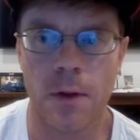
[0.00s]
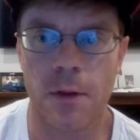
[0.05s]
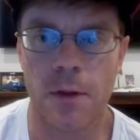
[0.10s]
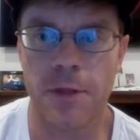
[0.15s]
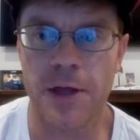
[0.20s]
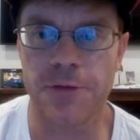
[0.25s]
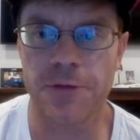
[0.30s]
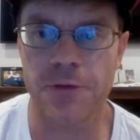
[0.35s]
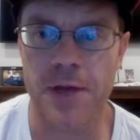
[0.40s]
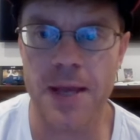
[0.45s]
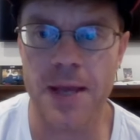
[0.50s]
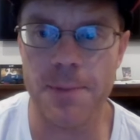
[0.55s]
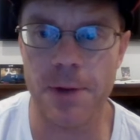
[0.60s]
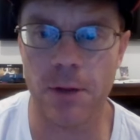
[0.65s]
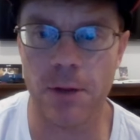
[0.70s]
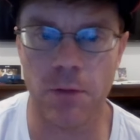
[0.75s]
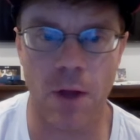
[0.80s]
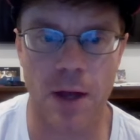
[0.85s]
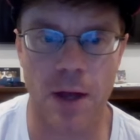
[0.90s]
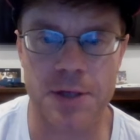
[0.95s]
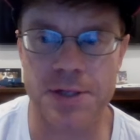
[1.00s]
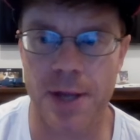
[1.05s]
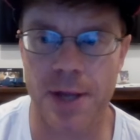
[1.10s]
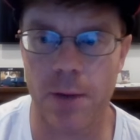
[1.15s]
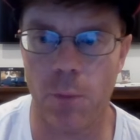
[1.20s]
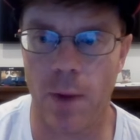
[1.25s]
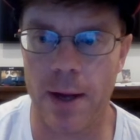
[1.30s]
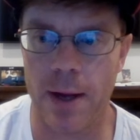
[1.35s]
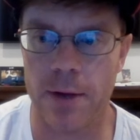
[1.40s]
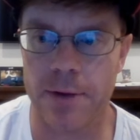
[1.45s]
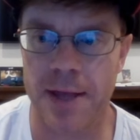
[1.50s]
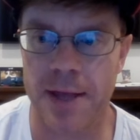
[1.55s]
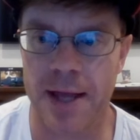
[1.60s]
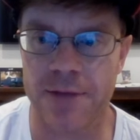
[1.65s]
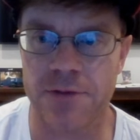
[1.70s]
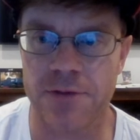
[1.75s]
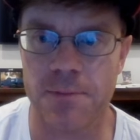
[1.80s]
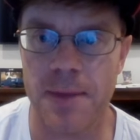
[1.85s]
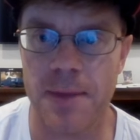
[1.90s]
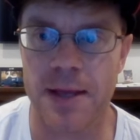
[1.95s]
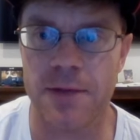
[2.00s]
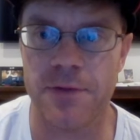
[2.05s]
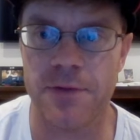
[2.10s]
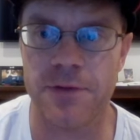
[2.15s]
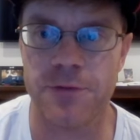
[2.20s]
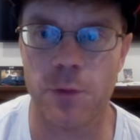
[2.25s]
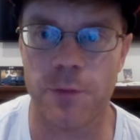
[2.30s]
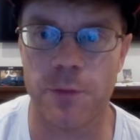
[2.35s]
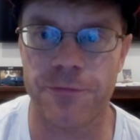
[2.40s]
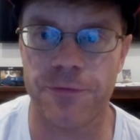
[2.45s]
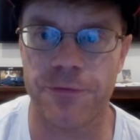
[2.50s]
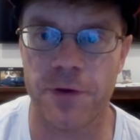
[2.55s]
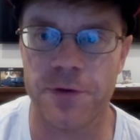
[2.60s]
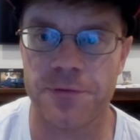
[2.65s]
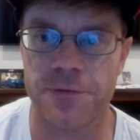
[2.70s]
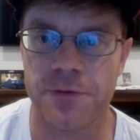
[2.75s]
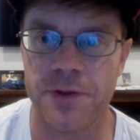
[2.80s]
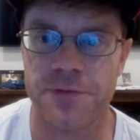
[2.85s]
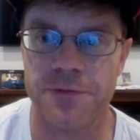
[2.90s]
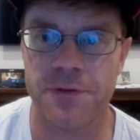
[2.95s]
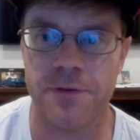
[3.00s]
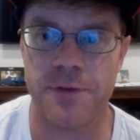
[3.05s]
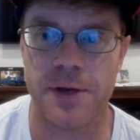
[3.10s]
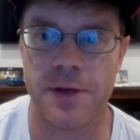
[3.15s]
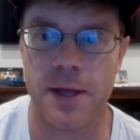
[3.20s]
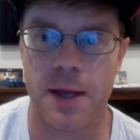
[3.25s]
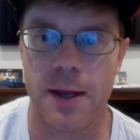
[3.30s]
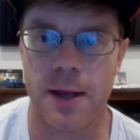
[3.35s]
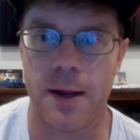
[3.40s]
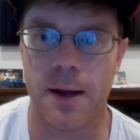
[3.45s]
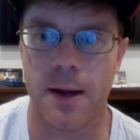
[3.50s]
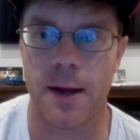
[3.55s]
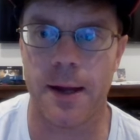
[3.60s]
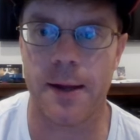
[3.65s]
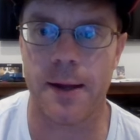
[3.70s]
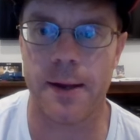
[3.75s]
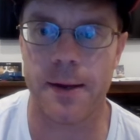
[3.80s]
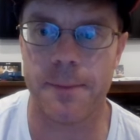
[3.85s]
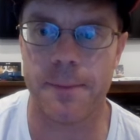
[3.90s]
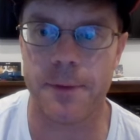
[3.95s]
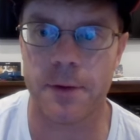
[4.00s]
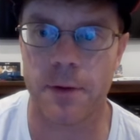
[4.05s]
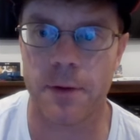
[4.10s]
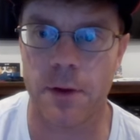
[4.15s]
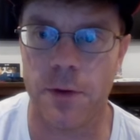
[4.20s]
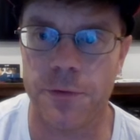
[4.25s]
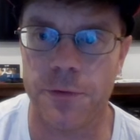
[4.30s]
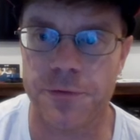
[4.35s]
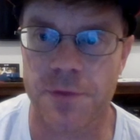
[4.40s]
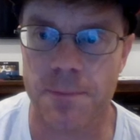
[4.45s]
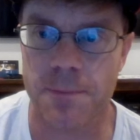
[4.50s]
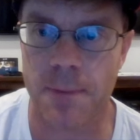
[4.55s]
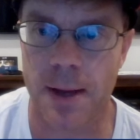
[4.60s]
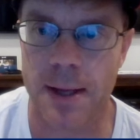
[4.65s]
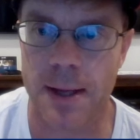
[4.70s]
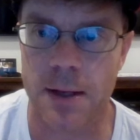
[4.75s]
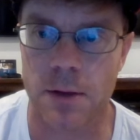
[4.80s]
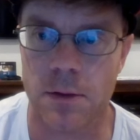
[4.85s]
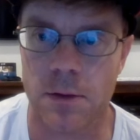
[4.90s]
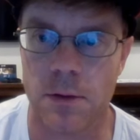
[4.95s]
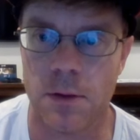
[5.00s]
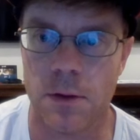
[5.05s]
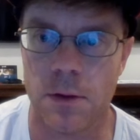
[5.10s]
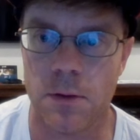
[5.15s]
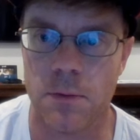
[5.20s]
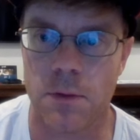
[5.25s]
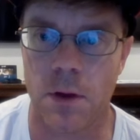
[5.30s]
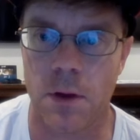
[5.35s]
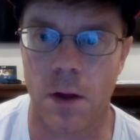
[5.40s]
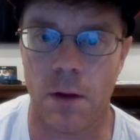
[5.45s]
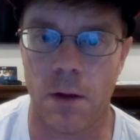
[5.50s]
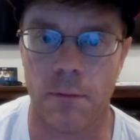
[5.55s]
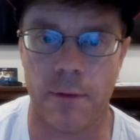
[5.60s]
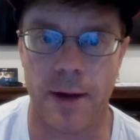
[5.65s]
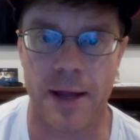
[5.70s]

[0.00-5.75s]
Thanks for keeping it locked on, Wildcats, and making this your first listen of the day. I am your host, Mike Luke. All